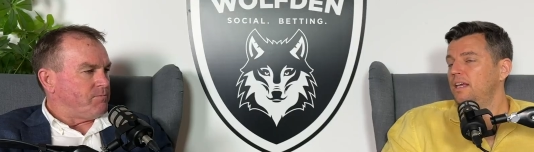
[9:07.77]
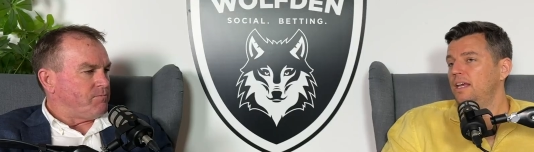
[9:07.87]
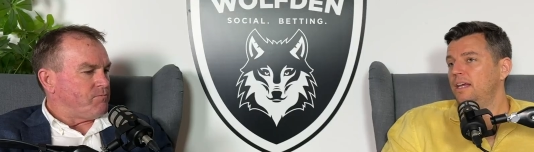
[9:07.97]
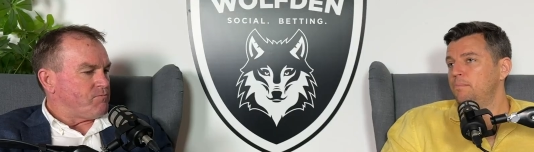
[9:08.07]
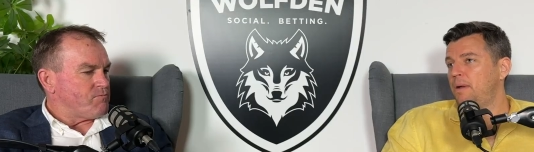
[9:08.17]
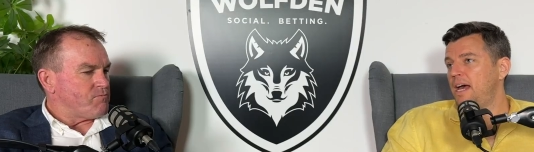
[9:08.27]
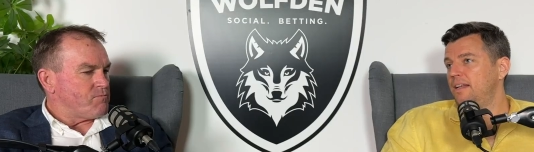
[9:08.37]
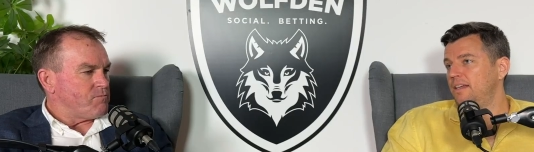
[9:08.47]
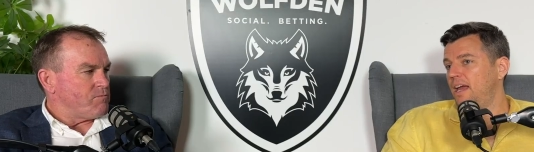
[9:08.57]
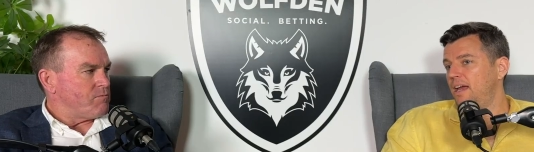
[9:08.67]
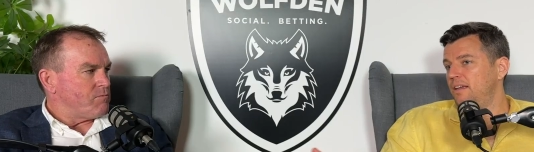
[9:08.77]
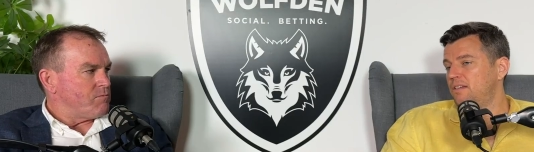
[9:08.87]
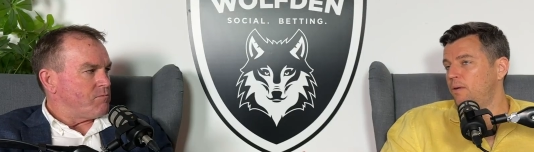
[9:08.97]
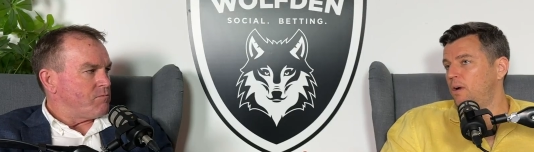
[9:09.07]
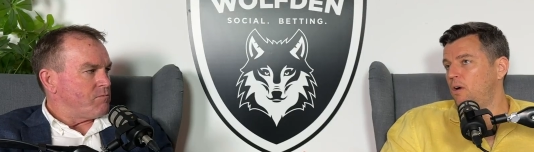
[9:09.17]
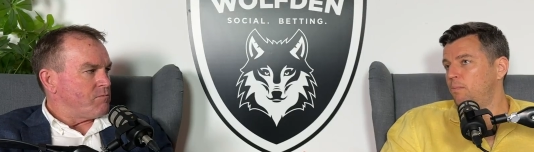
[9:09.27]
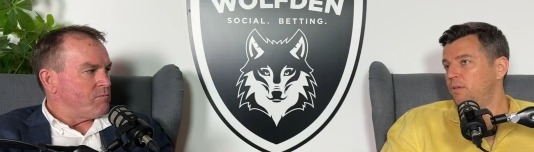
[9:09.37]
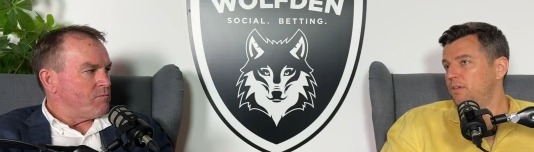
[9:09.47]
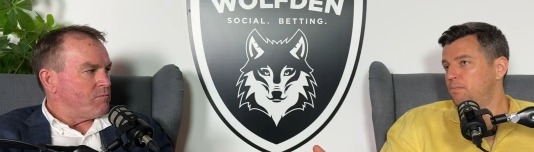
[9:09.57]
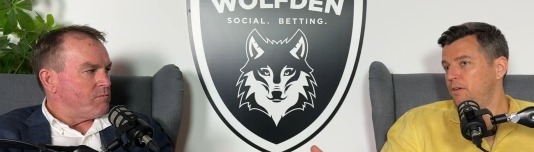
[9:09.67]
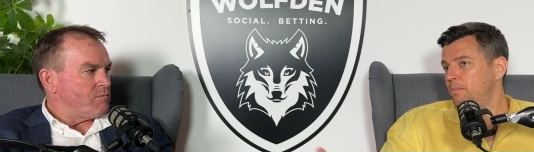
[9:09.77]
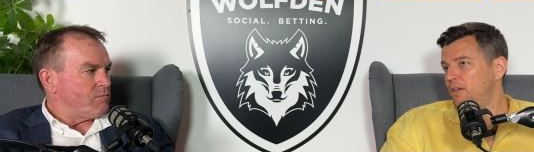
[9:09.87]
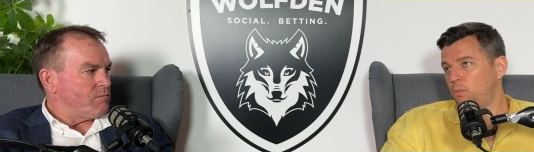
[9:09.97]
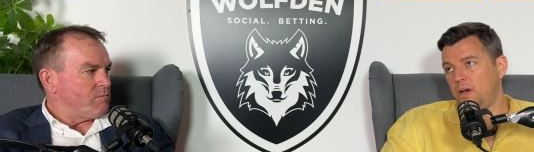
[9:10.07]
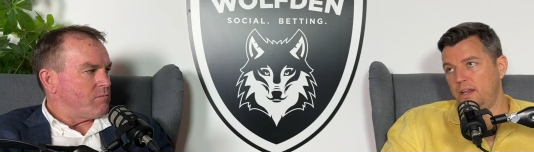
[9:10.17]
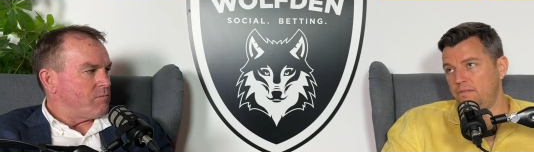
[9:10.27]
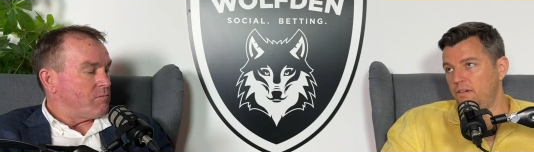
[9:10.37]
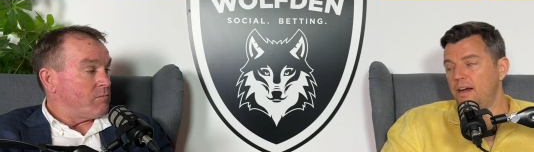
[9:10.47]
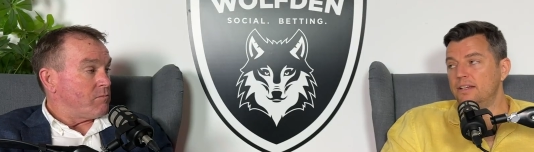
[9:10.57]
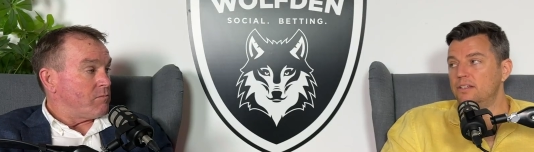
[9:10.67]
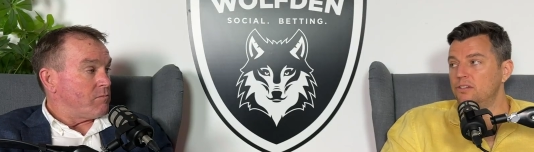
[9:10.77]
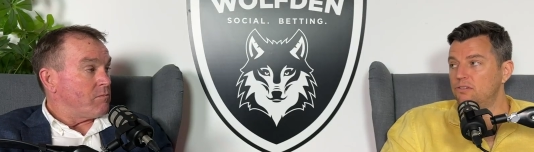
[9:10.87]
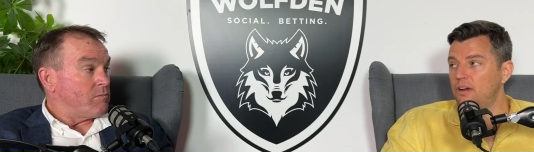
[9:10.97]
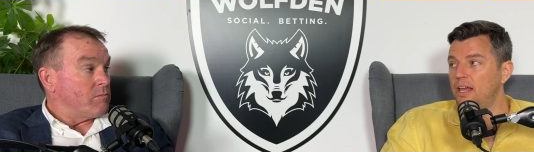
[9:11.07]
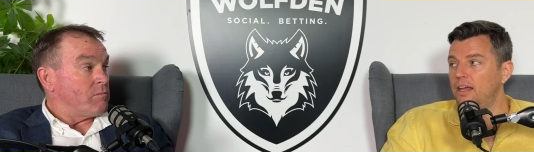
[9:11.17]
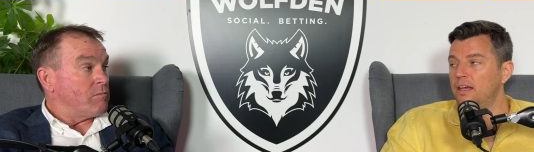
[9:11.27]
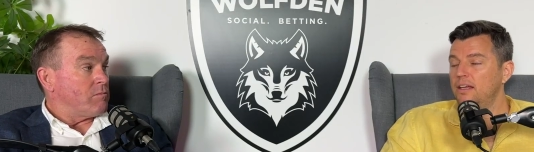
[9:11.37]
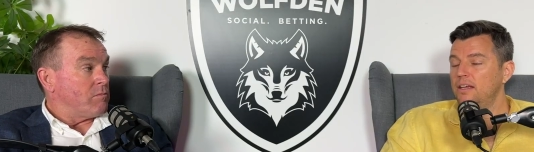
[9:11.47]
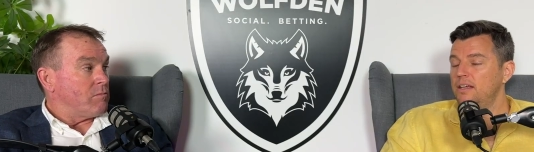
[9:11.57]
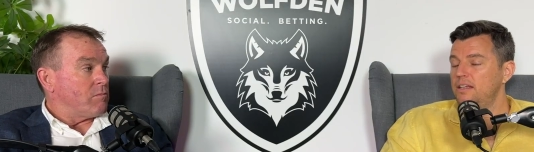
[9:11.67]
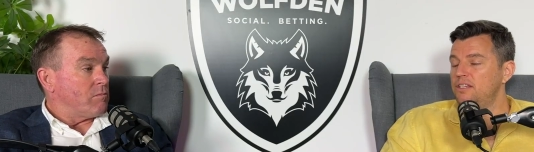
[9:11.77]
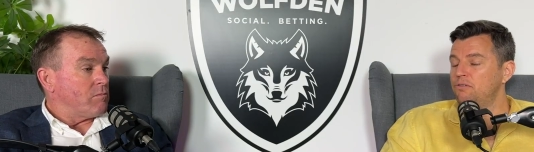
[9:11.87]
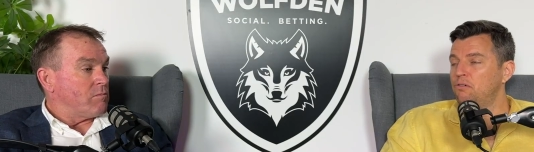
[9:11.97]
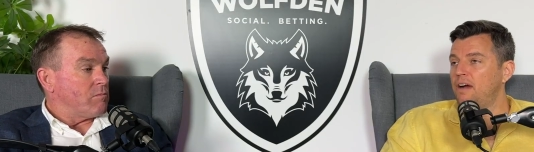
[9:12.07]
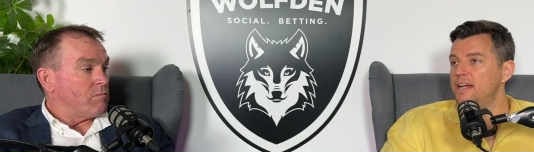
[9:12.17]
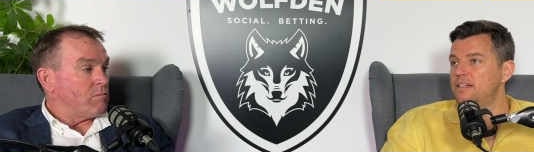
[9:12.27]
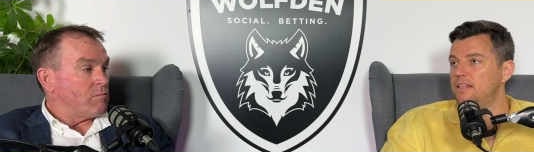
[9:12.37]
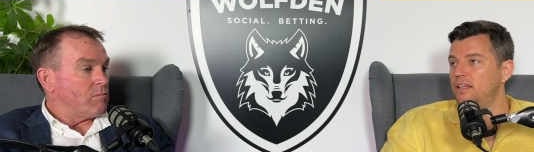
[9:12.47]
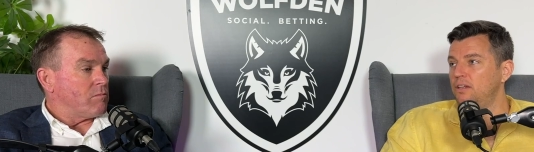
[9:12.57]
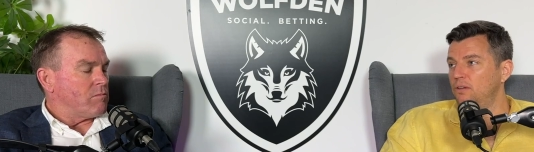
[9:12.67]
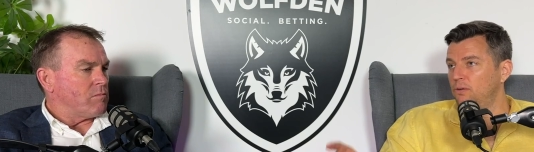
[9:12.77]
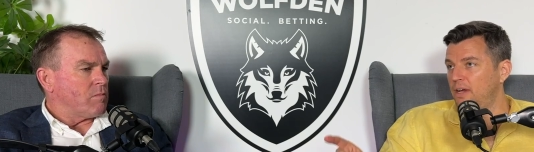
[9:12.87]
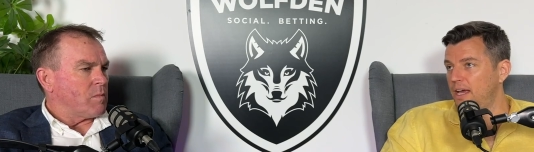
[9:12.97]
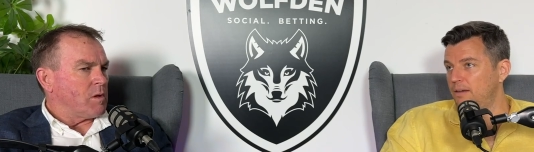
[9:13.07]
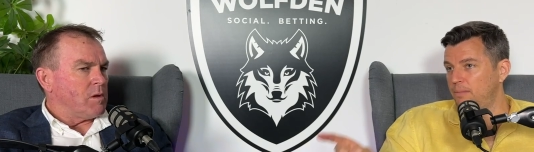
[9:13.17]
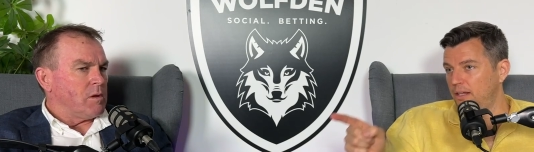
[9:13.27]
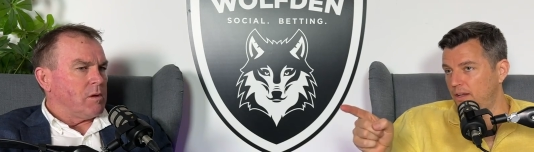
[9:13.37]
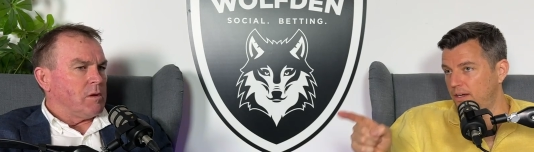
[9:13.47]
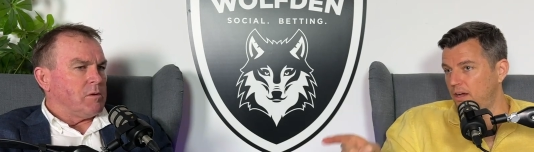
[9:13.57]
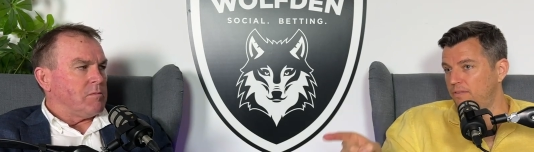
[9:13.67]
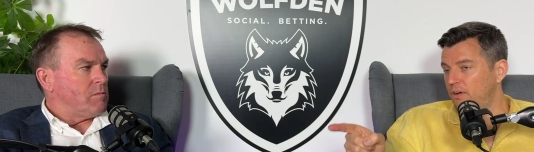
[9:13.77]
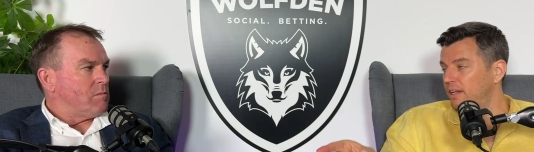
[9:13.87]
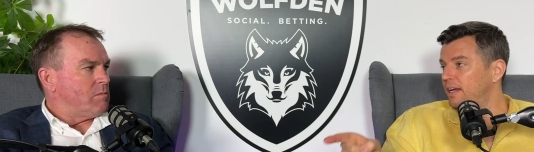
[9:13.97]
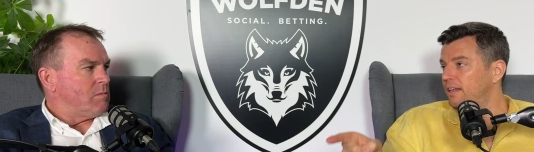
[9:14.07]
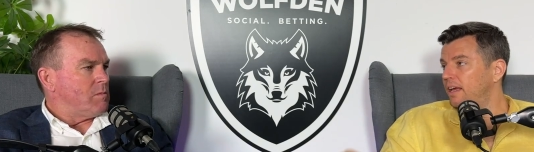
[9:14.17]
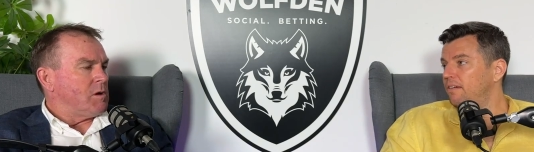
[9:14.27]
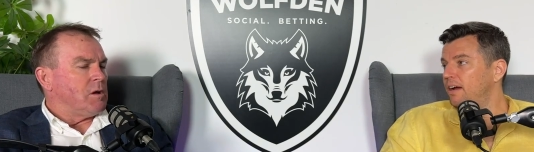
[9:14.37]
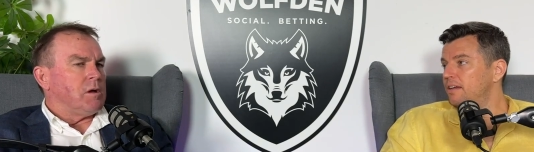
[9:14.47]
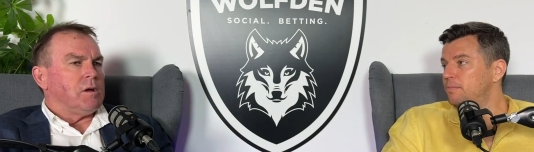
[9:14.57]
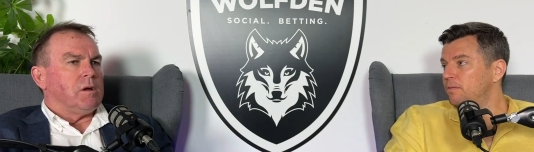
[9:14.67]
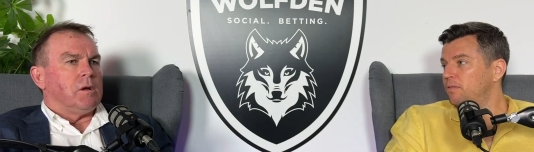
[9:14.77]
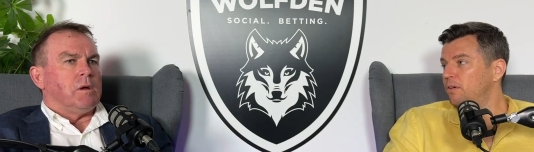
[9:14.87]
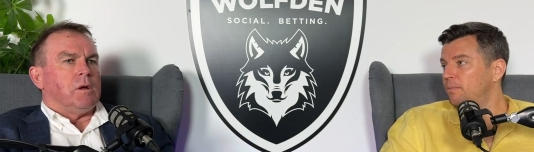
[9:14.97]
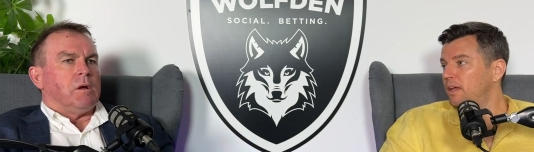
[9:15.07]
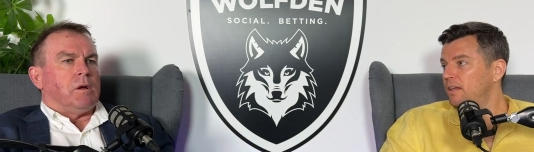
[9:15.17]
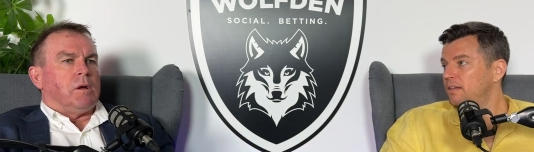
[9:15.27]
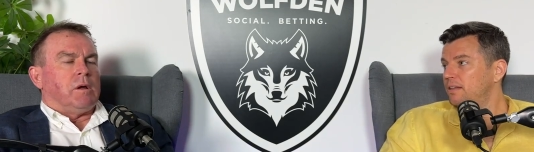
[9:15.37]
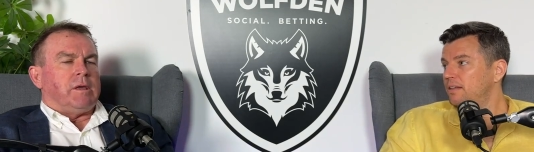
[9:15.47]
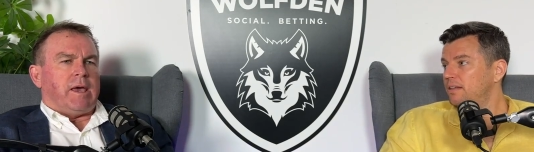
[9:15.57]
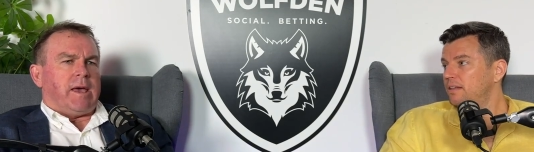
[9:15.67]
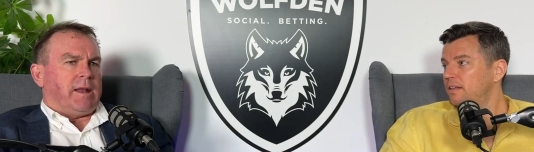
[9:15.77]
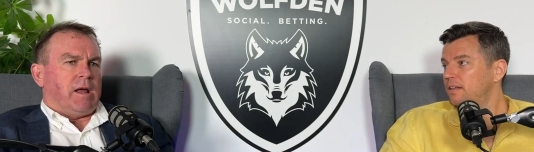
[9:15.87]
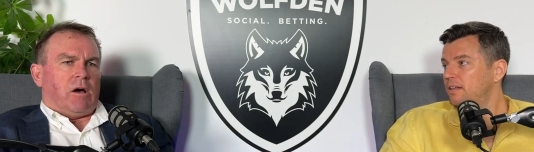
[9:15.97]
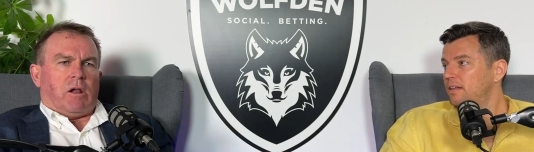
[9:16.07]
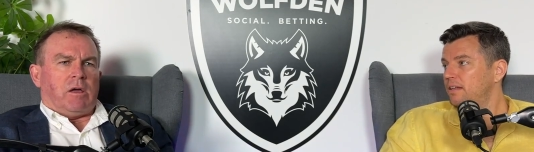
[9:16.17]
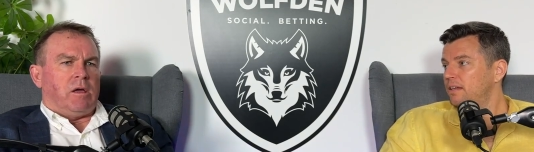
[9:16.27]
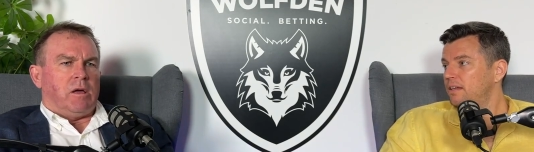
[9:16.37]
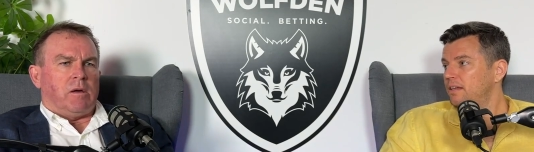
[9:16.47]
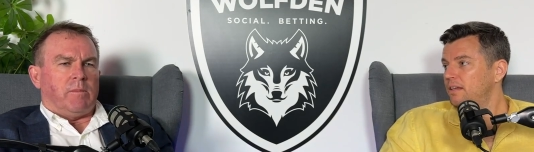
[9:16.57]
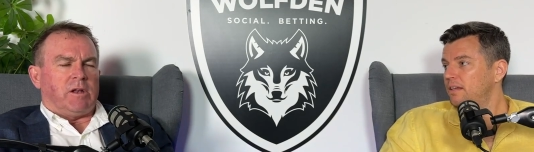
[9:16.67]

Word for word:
Speaker 1: And Bart and Gai, so accomplished, pretty much won every race in Australia. Is there a race that you look at and be like, I've got to get that race before I'm done?
Speaker 2: Yeah, no, I mean,